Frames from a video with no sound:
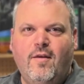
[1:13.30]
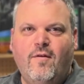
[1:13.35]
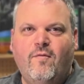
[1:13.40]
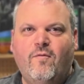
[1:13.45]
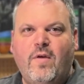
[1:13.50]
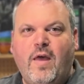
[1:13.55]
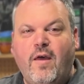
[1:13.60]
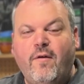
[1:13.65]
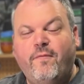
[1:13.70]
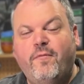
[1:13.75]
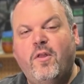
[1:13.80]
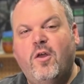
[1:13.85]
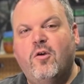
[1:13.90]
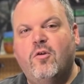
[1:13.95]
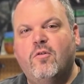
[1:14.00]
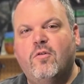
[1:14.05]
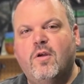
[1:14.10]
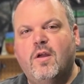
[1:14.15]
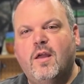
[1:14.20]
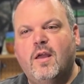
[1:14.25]
Valve
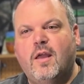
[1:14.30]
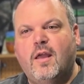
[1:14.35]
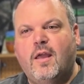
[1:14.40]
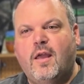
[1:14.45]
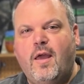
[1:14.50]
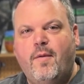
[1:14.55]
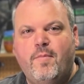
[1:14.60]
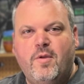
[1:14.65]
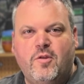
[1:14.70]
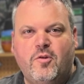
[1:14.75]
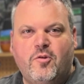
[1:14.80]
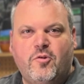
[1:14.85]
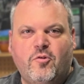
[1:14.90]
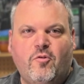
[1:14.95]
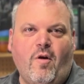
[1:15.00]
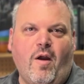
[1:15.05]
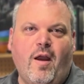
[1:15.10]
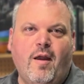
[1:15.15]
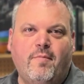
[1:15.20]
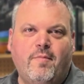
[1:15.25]
float can be
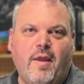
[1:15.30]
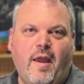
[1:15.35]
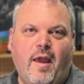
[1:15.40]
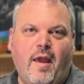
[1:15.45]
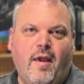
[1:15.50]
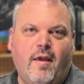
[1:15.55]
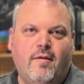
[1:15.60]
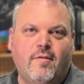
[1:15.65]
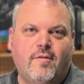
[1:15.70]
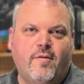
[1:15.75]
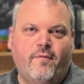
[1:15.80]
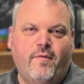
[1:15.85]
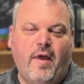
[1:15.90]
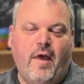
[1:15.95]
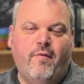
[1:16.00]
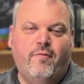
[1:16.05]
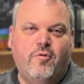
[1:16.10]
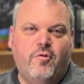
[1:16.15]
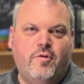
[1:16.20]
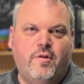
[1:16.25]
described as the
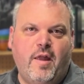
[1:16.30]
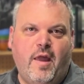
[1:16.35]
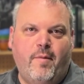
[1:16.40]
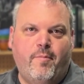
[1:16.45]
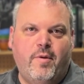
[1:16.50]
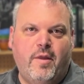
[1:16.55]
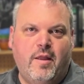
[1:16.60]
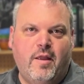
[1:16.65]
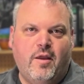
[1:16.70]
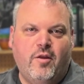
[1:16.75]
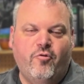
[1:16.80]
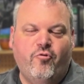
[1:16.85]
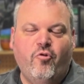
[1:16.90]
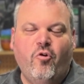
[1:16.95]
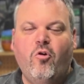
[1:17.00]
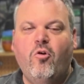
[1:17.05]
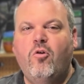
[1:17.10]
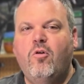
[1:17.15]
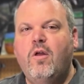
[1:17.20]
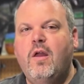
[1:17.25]
valve just not being in
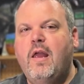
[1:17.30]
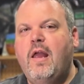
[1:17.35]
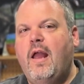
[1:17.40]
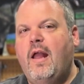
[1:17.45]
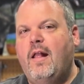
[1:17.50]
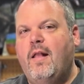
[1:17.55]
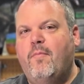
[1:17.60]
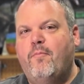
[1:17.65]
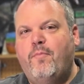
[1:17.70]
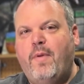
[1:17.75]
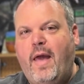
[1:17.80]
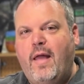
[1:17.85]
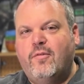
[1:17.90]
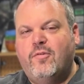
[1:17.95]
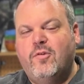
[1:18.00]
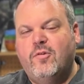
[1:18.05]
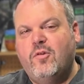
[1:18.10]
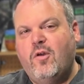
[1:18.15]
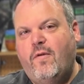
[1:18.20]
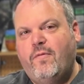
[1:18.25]
control and it
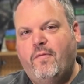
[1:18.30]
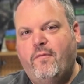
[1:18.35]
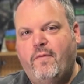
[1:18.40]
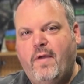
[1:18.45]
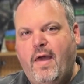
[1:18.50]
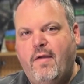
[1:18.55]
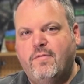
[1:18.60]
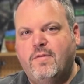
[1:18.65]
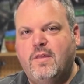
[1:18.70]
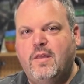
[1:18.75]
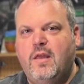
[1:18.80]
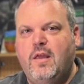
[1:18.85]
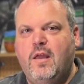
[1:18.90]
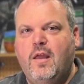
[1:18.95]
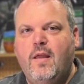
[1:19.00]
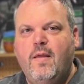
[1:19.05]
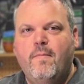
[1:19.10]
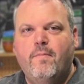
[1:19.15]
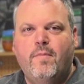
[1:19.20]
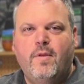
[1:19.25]
bounces off the valve seat,
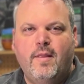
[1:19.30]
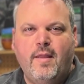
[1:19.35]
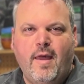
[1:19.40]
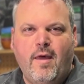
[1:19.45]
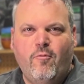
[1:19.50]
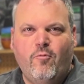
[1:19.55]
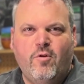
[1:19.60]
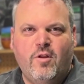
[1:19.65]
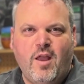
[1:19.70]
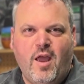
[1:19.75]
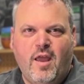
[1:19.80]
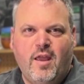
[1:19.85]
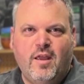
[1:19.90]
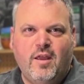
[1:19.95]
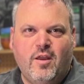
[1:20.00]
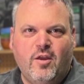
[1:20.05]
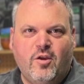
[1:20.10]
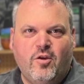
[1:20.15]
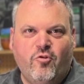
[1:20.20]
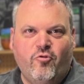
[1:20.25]
but now we're not
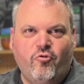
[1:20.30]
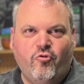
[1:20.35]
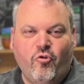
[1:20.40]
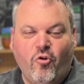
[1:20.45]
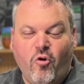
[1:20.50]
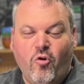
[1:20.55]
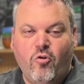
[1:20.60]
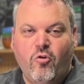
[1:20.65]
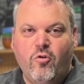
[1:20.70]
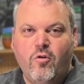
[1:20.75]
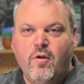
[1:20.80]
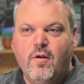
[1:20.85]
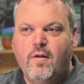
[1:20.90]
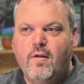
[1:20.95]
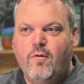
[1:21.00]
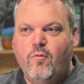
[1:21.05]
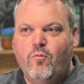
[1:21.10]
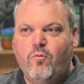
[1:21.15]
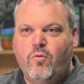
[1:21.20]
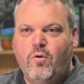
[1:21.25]
in control,
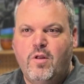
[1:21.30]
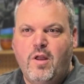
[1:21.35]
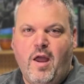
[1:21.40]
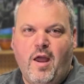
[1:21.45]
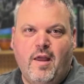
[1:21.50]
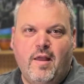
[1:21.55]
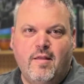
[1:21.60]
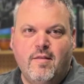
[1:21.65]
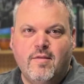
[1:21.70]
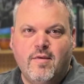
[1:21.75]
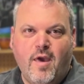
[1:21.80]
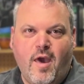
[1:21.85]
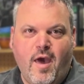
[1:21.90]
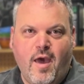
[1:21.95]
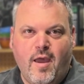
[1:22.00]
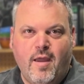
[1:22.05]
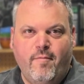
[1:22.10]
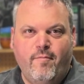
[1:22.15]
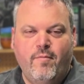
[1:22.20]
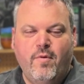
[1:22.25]
we're not in
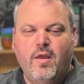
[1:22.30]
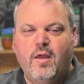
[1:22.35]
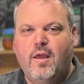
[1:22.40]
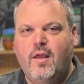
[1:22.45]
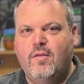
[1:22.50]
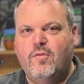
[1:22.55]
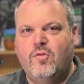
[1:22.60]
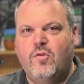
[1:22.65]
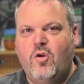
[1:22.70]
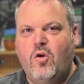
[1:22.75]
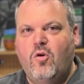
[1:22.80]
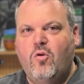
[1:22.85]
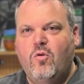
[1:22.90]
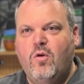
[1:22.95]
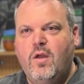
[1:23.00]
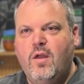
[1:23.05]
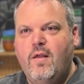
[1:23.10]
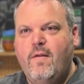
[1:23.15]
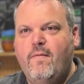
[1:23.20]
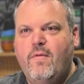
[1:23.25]
time. And so
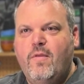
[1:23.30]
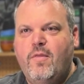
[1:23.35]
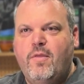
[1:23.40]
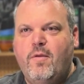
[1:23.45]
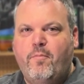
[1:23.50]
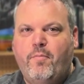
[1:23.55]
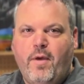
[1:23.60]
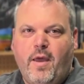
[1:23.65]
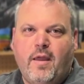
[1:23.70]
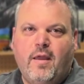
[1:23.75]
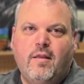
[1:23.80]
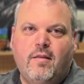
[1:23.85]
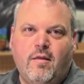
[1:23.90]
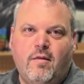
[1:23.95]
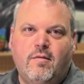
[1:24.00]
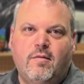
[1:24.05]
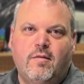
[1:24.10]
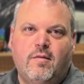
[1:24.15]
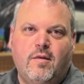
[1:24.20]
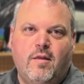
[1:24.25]
the bucket
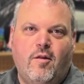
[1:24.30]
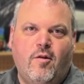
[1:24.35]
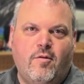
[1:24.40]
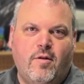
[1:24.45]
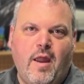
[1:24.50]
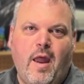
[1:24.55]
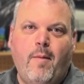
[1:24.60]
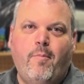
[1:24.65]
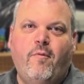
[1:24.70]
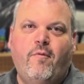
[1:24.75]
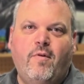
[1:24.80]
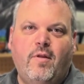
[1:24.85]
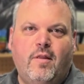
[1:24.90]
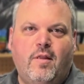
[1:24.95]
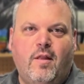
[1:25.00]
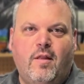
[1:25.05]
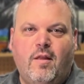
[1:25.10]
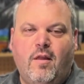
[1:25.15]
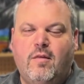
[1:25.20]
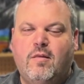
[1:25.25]
doesn't sit on top of it,
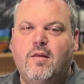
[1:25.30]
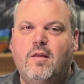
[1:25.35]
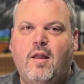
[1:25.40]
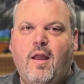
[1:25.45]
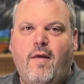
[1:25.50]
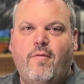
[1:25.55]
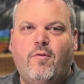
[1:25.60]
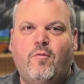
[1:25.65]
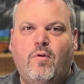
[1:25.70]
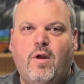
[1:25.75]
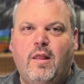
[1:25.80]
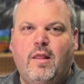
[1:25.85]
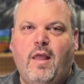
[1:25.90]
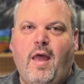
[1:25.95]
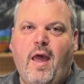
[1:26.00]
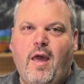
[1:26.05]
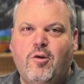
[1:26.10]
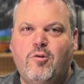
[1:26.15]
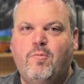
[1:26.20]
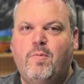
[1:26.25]
it doesn't have the right
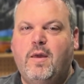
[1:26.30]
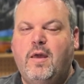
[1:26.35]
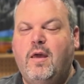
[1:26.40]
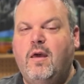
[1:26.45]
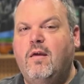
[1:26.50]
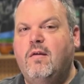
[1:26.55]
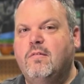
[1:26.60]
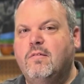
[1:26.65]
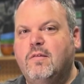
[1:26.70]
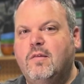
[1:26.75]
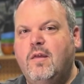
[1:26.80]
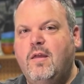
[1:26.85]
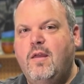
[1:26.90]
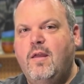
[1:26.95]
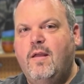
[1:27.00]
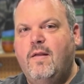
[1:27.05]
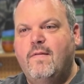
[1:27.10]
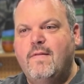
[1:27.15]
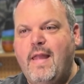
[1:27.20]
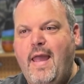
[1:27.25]
lash because
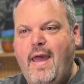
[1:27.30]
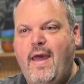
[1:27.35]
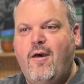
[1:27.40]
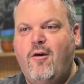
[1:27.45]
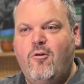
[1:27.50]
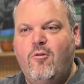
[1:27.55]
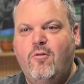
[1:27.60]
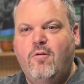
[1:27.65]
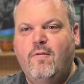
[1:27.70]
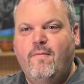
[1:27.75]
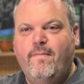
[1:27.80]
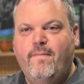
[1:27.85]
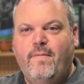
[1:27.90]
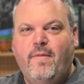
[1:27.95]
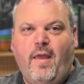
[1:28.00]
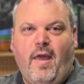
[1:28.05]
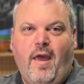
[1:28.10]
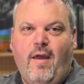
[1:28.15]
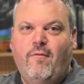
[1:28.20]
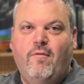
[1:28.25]
now
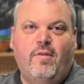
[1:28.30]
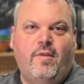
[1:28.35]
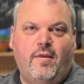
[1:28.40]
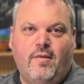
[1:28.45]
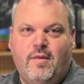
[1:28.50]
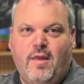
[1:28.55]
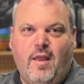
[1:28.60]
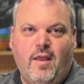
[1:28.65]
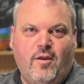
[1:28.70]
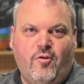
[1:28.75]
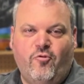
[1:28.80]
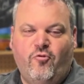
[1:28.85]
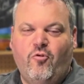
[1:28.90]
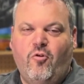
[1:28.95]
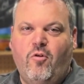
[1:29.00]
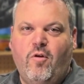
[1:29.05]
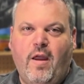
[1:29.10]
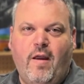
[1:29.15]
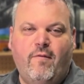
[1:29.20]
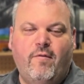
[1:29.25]
everything's out of
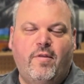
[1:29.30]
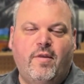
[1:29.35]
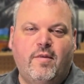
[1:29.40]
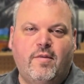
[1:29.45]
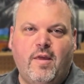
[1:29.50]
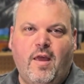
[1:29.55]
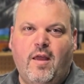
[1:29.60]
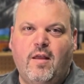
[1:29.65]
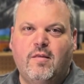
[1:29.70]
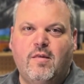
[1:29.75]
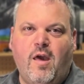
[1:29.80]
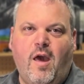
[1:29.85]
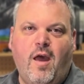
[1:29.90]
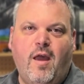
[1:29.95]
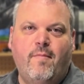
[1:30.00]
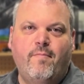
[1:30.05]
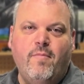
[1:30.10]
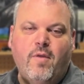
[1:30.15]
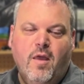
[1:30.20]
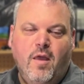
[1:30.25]
control, everything's out of
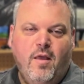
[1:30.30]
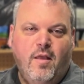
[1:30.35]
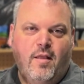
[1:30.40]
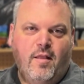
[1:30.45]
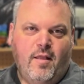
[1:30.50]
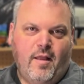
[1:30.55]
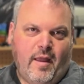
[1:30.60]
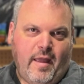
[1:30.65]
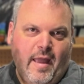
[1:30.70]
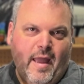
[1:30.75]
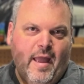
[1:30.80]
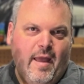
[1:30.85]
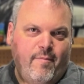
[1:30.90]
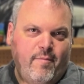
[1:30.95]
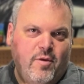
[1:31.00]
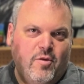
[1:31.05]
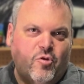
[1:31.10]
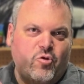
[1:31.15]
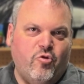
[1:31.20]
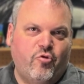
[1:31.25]
time, and the cam
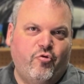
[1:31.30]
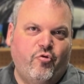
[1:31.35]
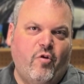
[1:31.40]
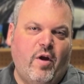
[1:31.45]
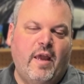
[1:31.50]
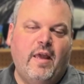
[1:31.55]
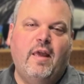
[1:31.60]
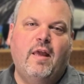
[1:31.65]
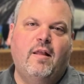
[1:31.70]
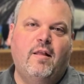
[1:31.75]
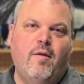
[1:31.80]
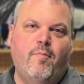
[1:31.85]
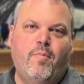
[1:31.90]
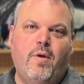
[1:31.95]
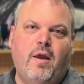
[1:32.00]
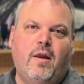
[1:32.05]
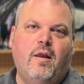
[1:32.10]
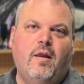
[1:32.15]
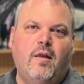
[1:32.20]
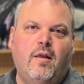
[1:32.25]
is striking the
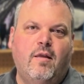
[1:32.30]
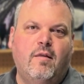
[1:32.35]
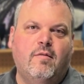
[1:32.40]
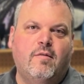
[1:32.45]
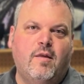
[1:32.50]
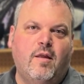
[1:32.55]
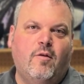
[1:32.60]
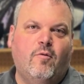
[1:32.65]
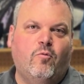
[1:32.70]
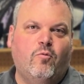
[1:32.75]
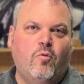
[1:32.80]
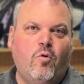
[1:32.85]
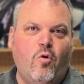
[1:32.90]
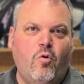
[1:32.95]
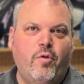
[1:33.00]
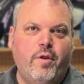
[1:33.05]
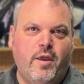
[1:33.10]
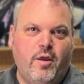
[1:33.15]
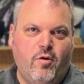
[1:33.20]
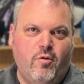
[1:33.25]
bucket instead of
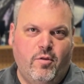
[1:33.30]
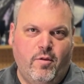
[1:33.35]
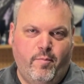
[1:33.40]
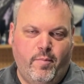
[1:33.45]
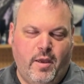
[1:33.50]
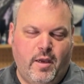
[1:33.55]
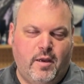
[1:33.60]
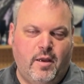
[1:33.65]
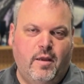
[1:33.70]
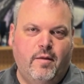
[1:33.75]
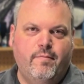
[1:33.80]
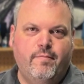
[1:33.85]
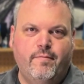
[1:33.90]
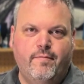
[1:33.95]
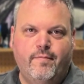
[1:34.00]
rolling on the bucket.